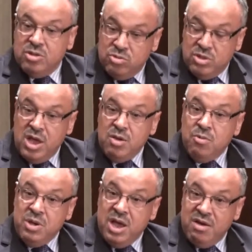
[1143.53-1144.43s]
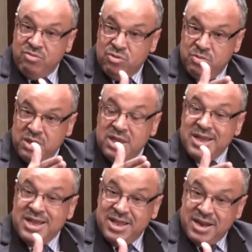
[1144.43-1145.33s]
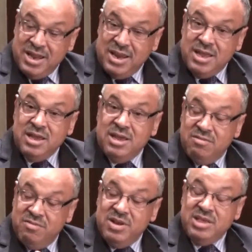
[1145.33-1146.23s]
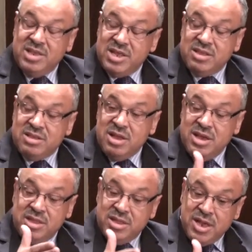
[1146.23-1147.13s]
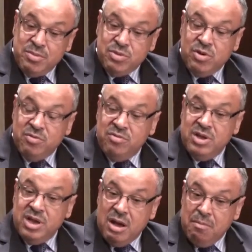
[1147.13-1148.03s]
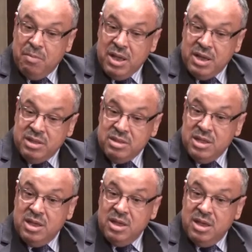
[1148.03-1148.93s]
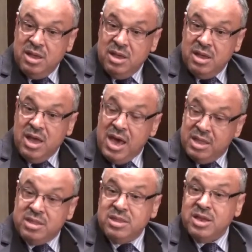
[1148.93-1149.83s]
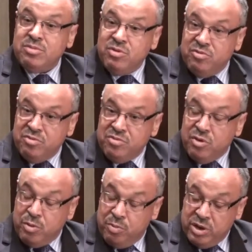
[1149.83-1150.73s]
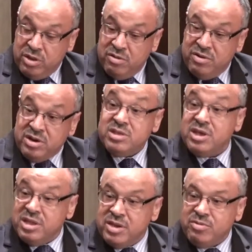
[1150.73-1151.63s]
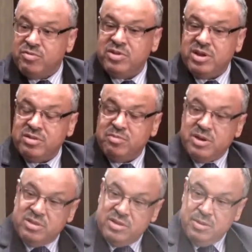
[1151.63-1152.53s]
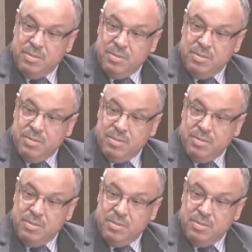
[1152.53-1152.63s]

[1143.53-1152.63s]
Today we have to be really very strict in terms of compliance, in terms of corporate governance, in terms of transparency.